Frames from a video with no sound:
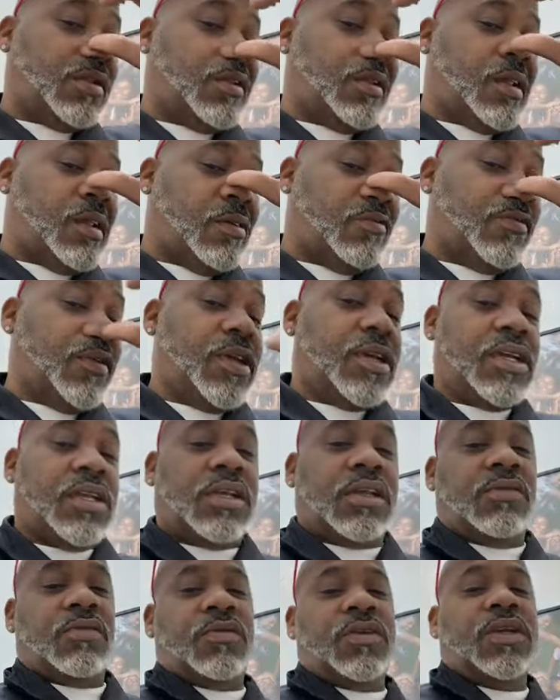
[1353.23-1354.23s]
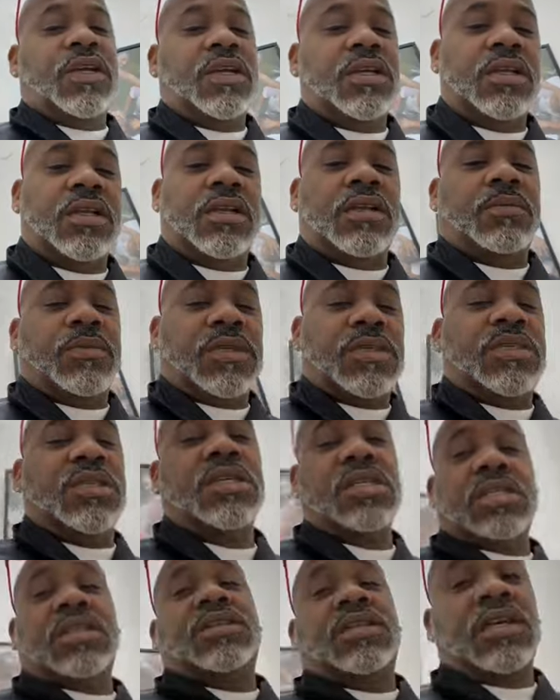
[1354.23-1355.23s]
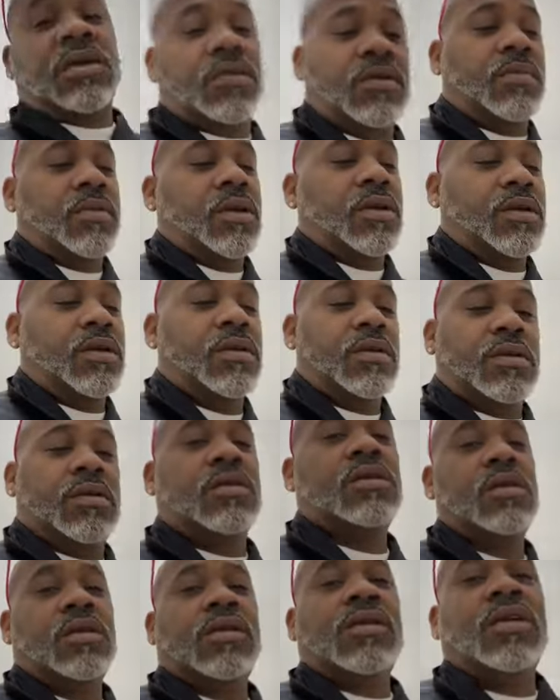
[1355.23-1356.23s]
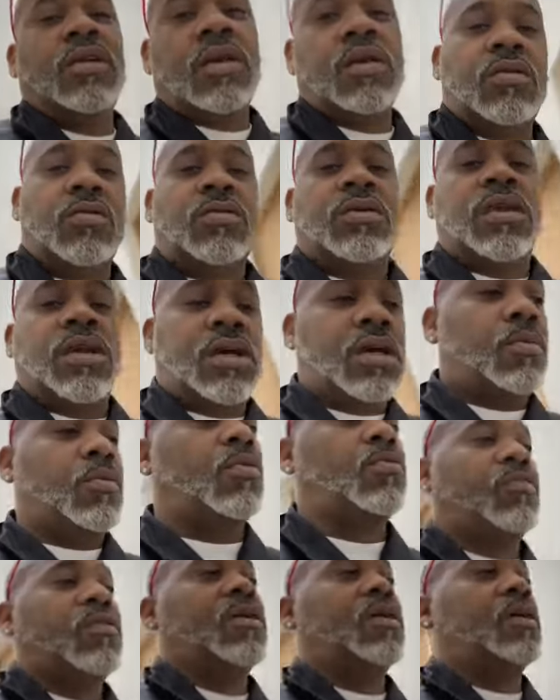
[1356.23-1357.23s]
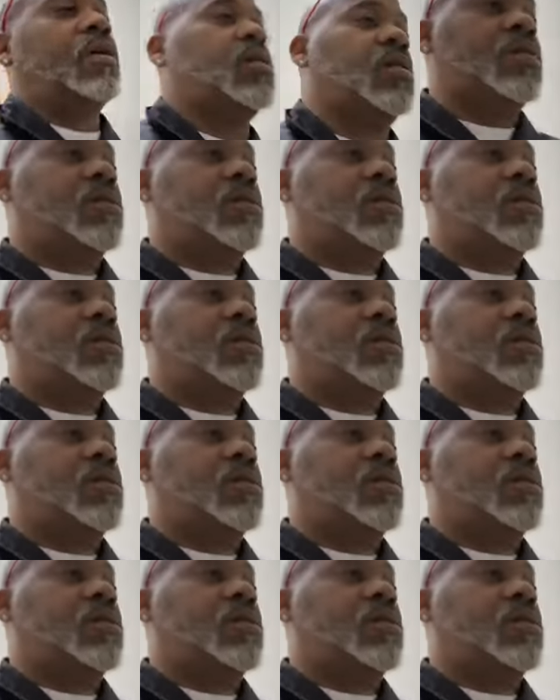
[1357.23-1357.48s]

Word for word: Now, if we get, if we get, let me see, because I think we might, might come over here.